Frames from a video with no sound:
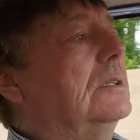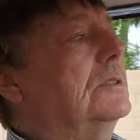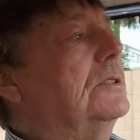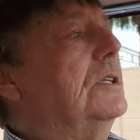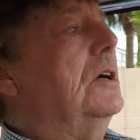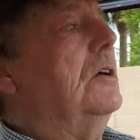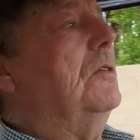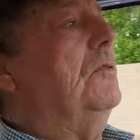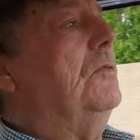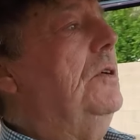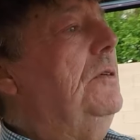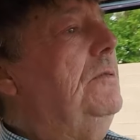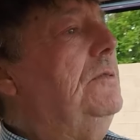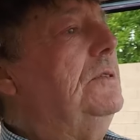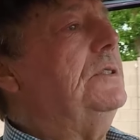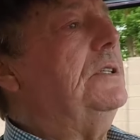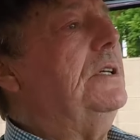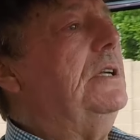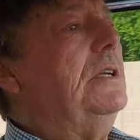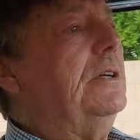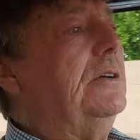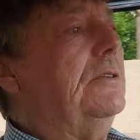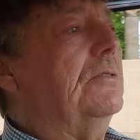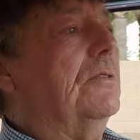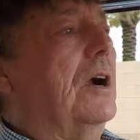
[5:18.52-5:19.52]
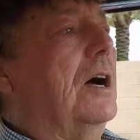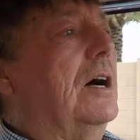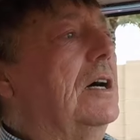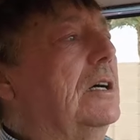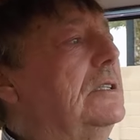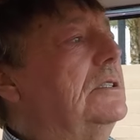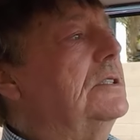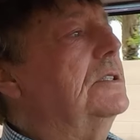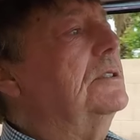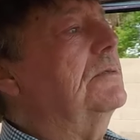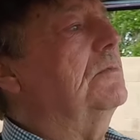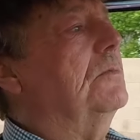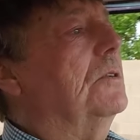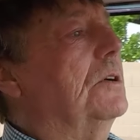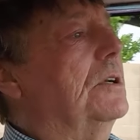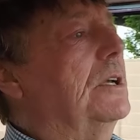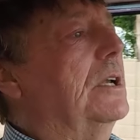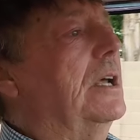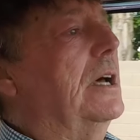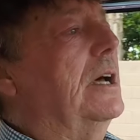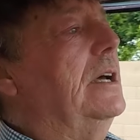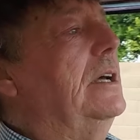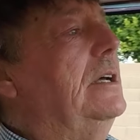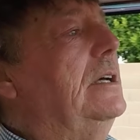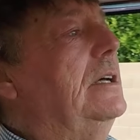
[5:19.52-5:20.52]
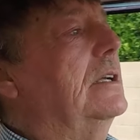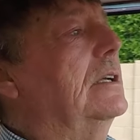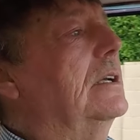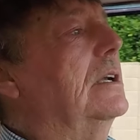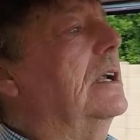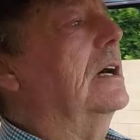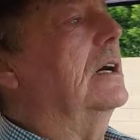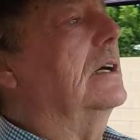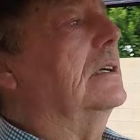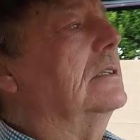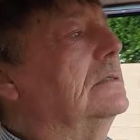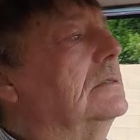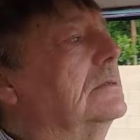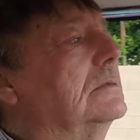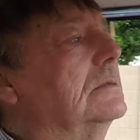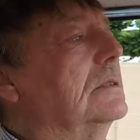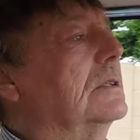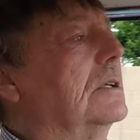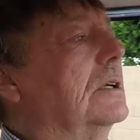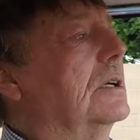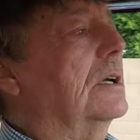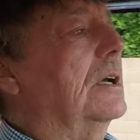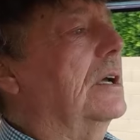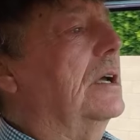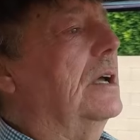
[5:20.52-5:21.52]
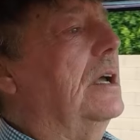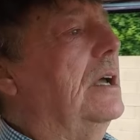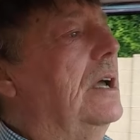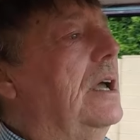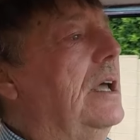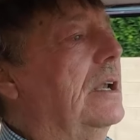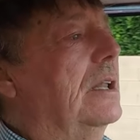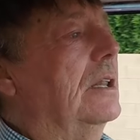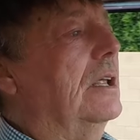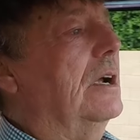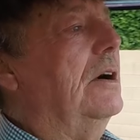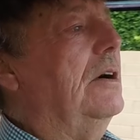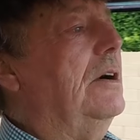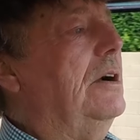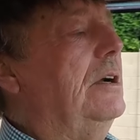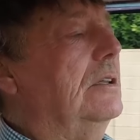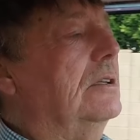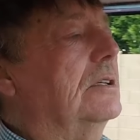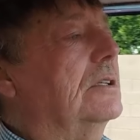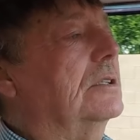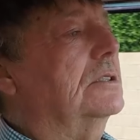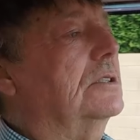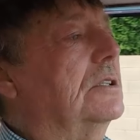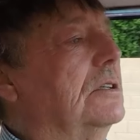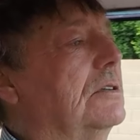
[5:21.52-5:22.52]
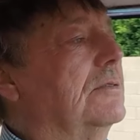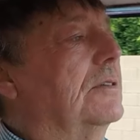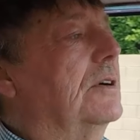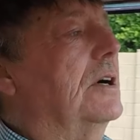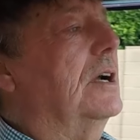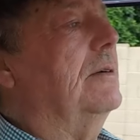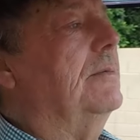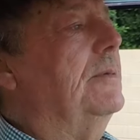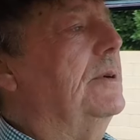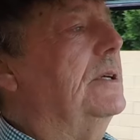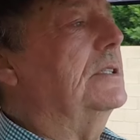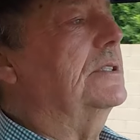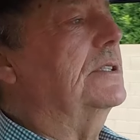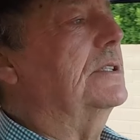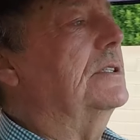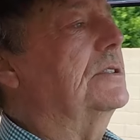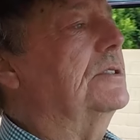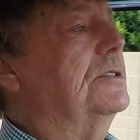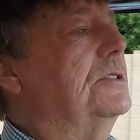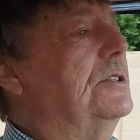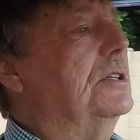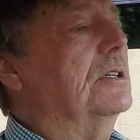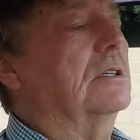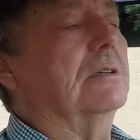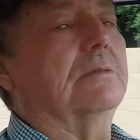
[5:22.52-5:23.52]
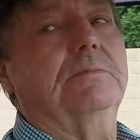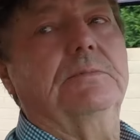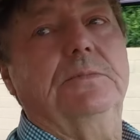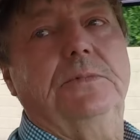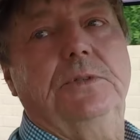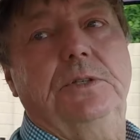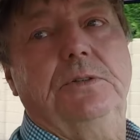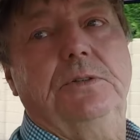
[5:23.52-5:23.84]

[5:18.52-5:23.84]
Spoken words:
So we was in the garage one day, and Larry looked over at me and says, "Jim,